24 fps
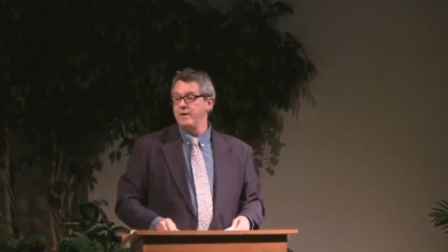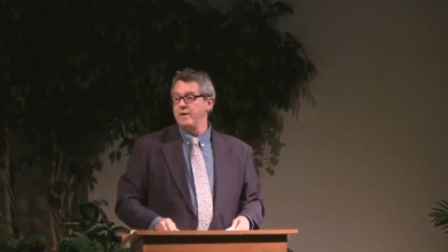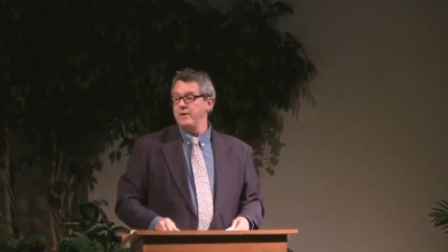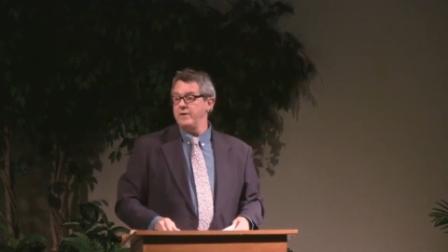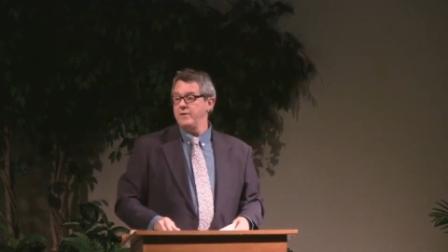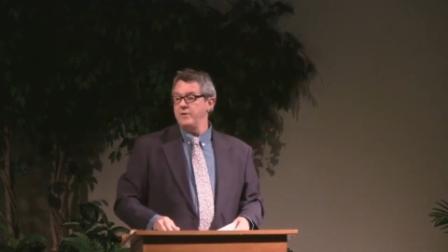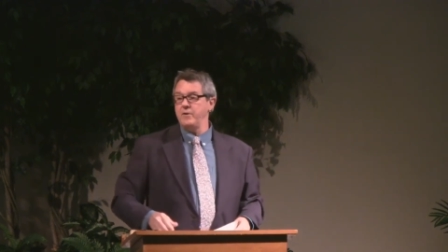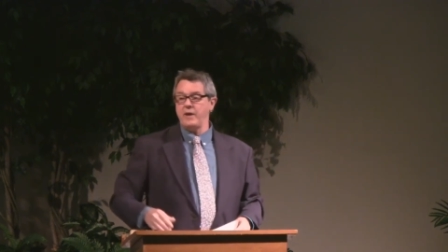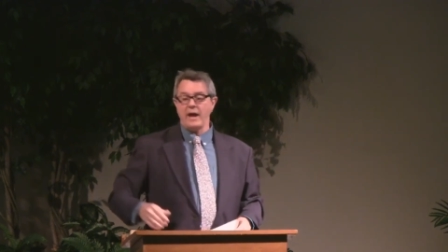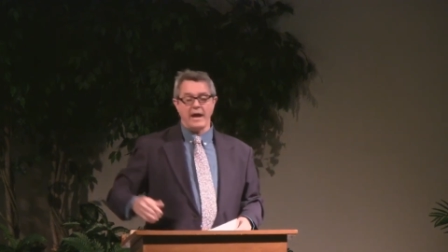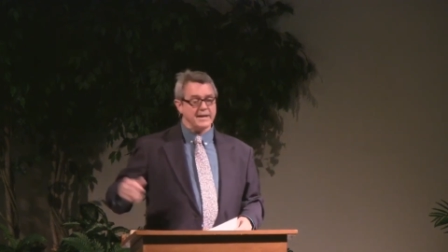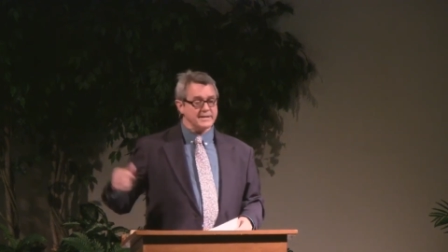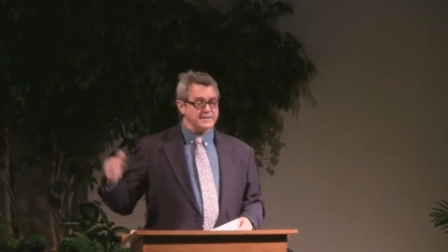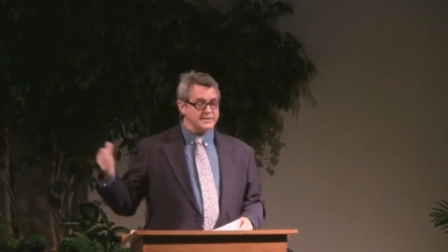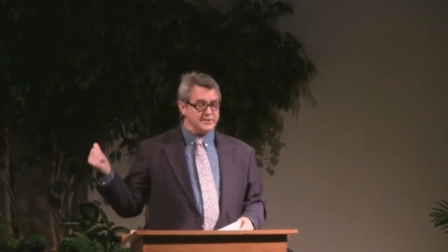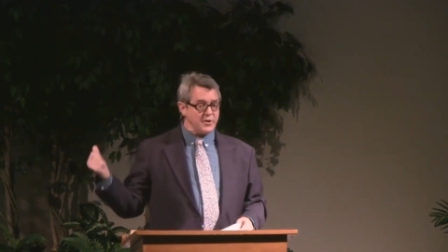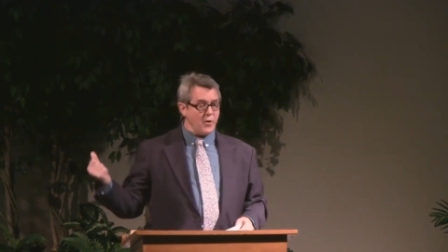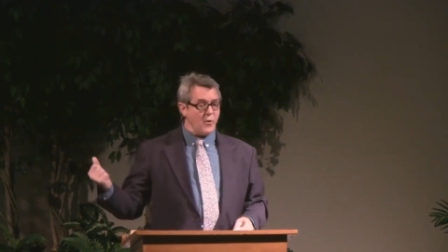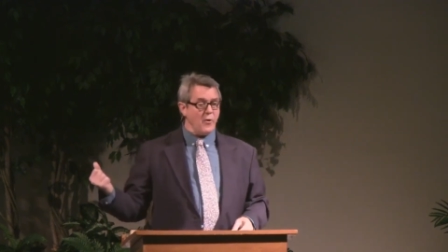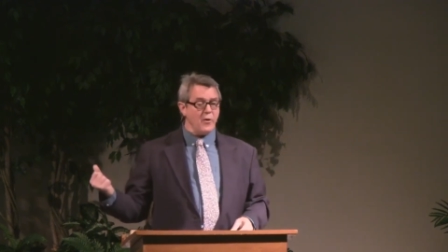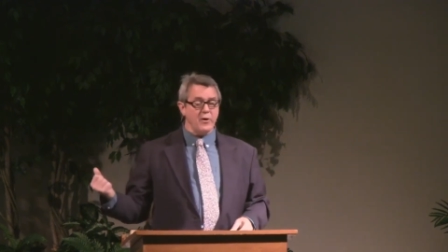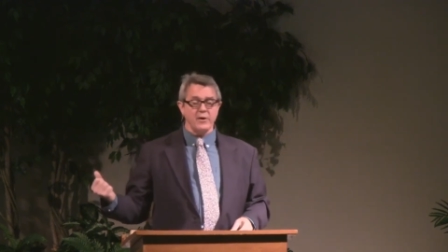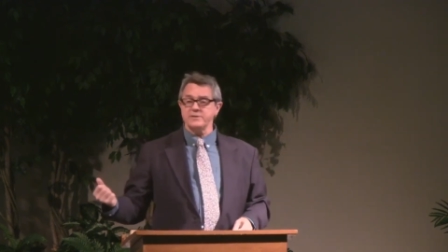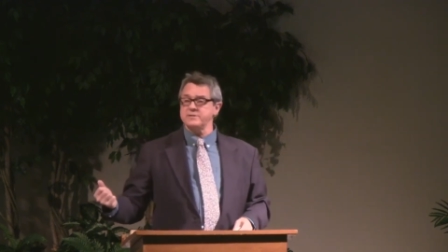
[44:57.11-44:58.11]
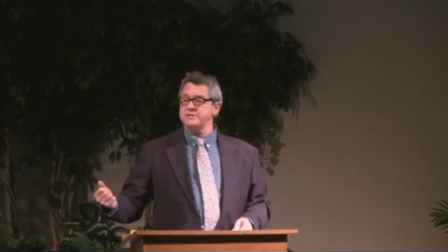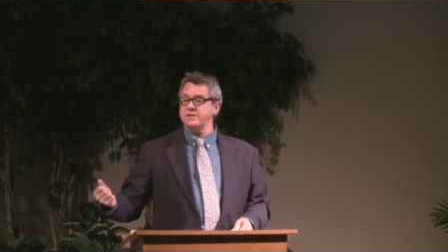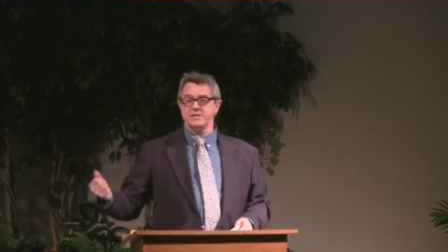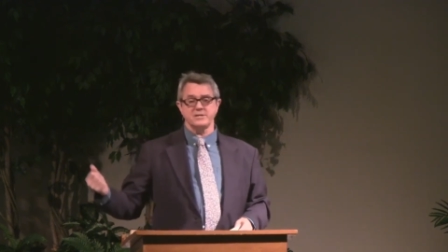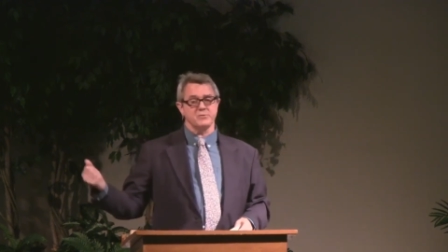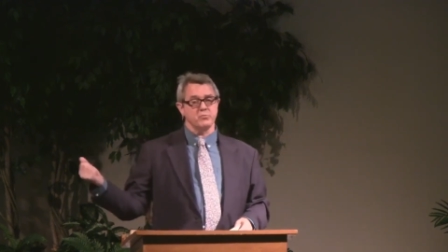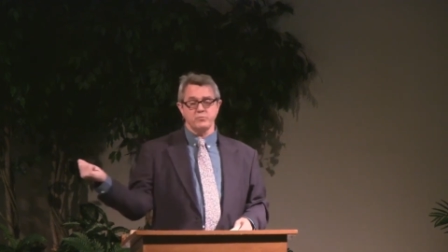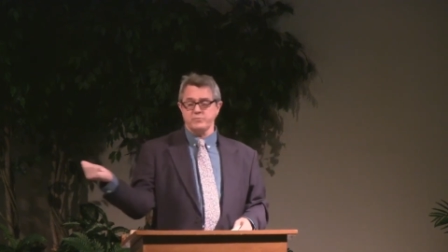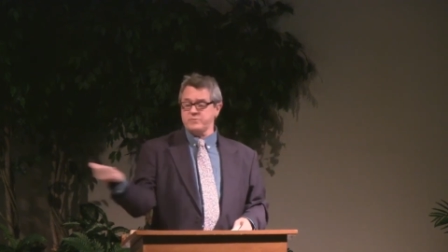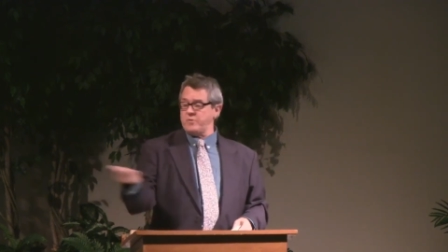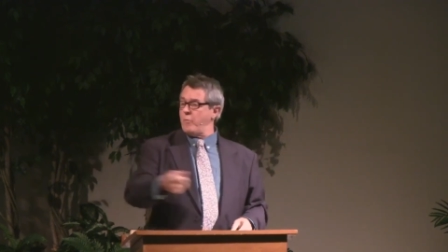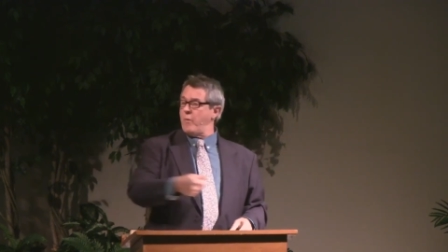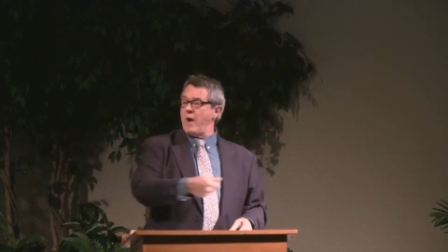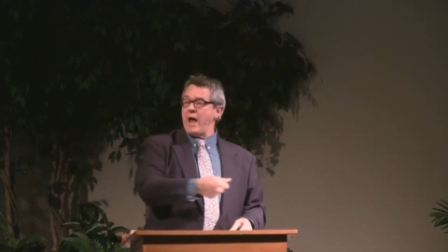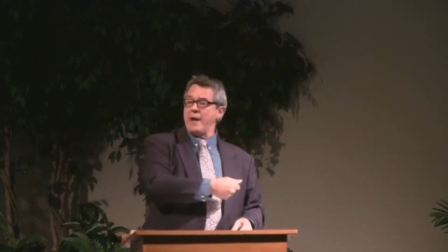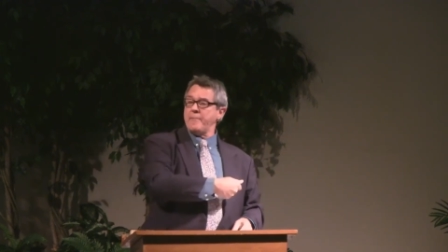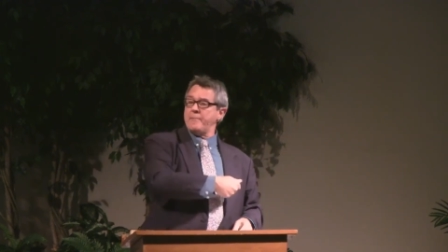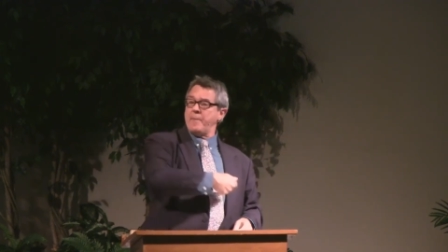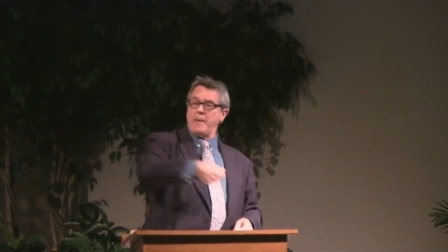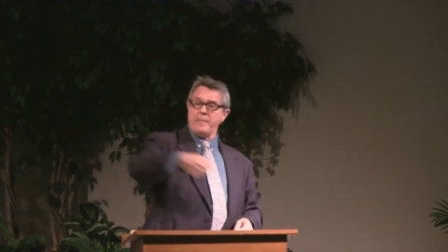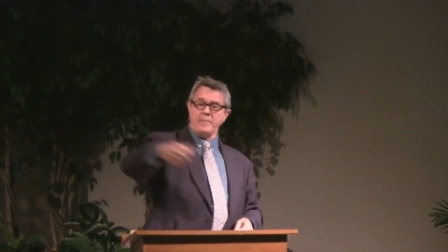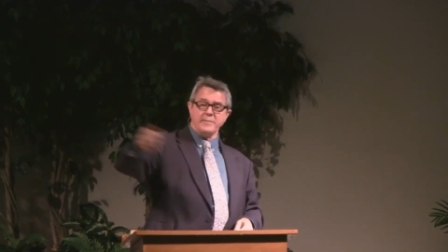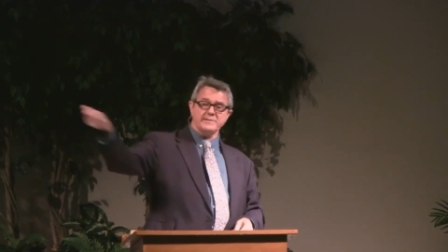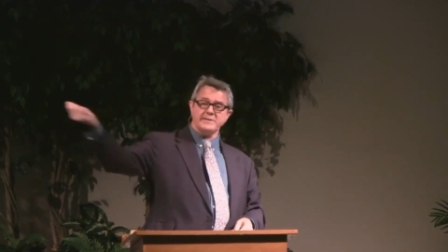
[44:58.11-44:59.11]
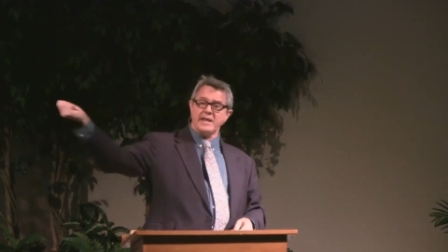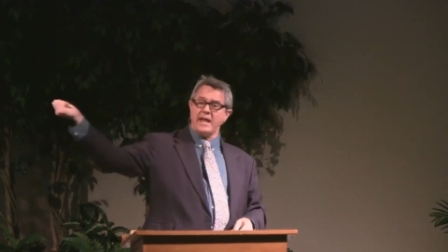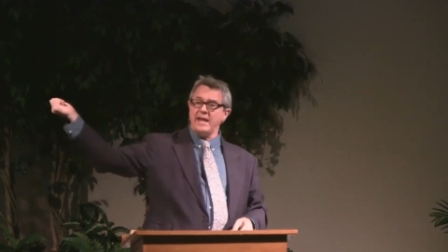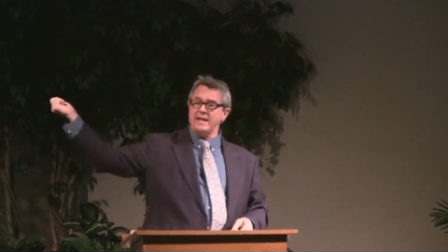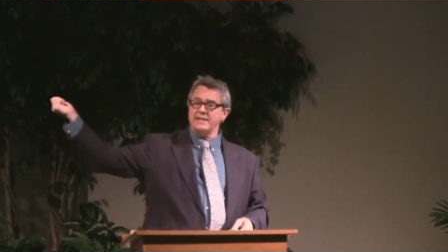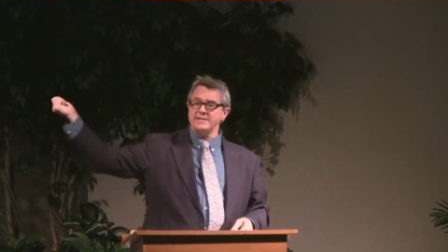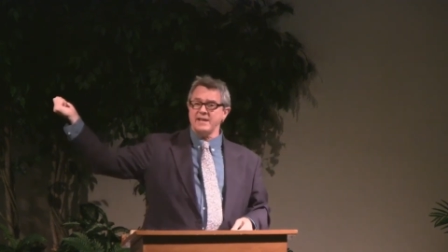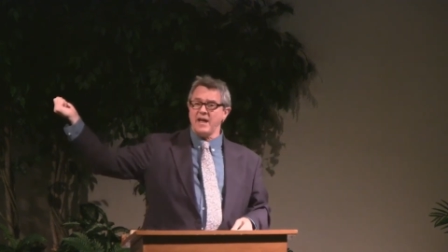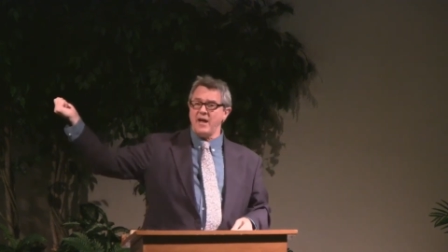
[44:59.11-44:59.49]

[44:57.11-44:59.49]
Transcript: You got swords to, to whack people's heads